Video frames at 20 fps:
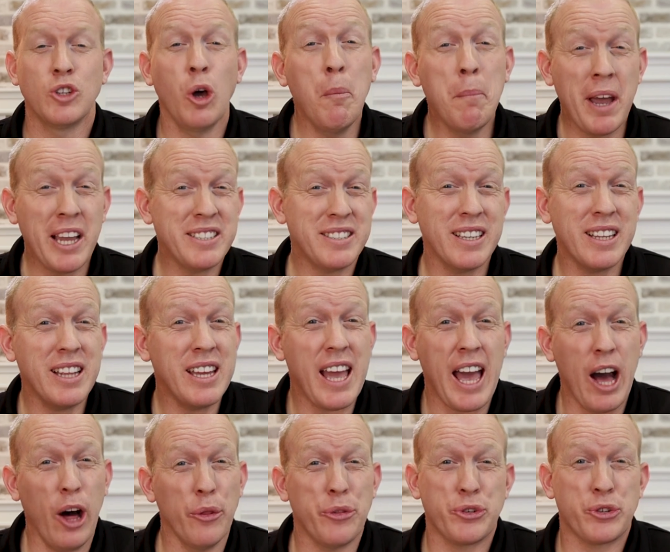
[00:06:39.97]
So basically,
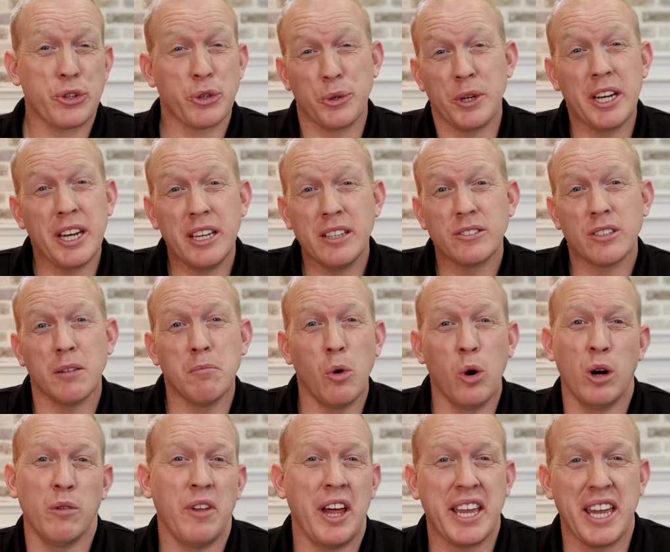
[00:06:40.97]
health screenings are
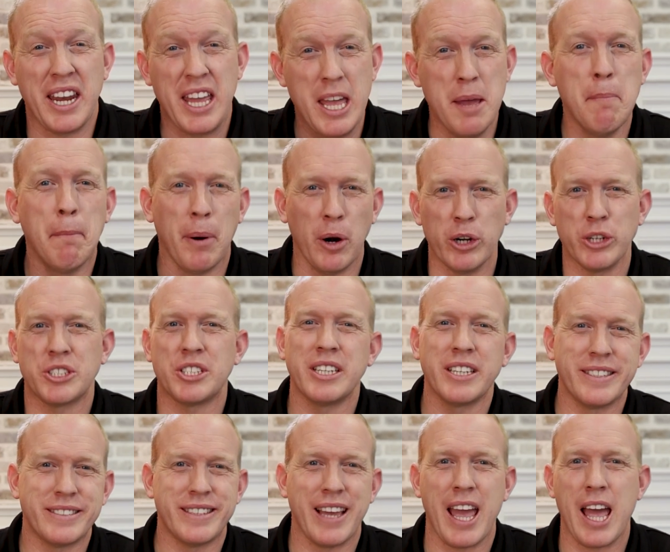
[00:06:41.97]
more of like an in-person
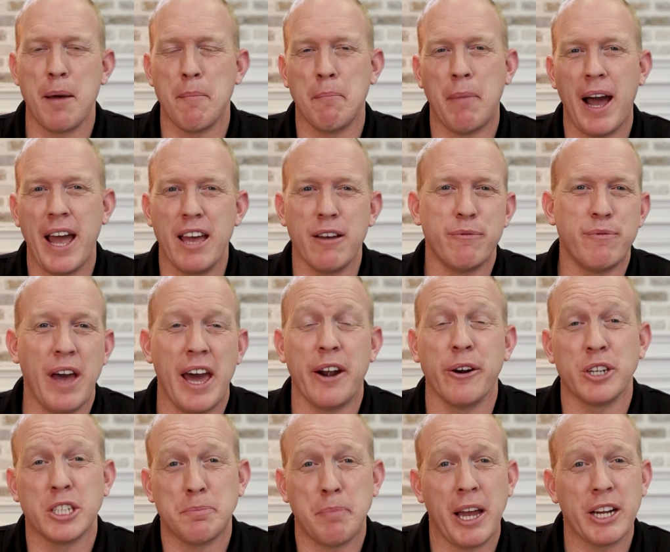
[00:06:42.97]
exam by a
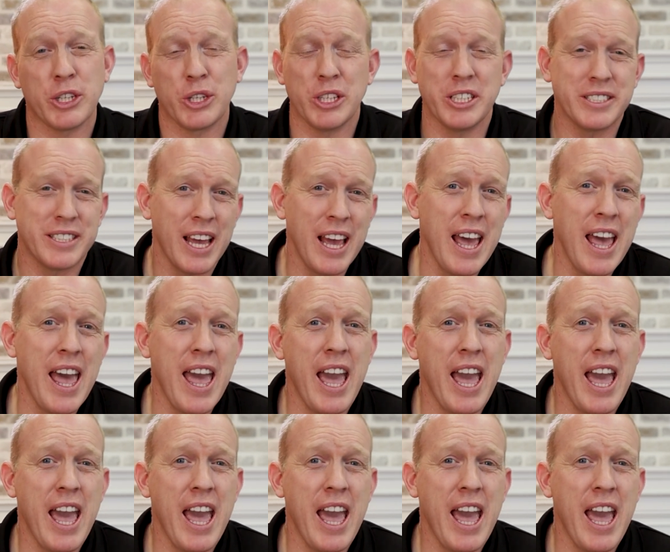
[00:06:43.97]
vet or specialist,